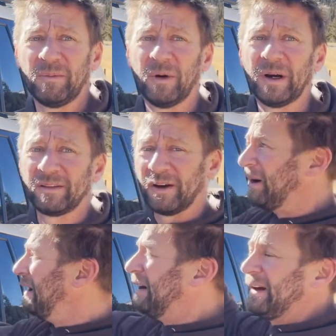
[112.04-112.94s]
point. So
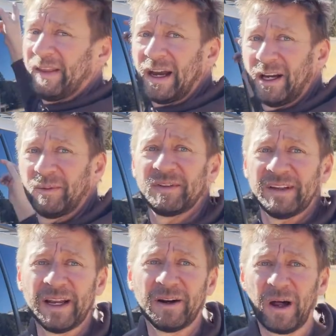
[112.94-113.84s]
that comes
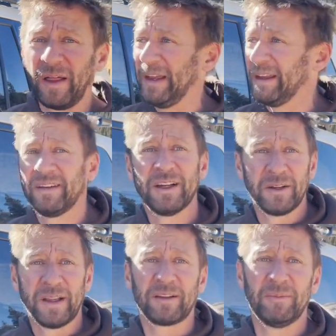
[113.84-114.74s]
standard on the
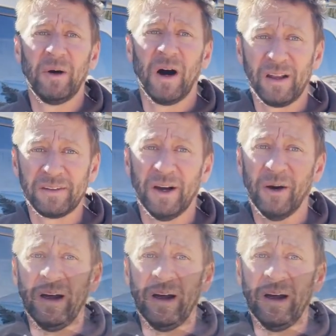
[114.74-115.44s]
Essential Expo also.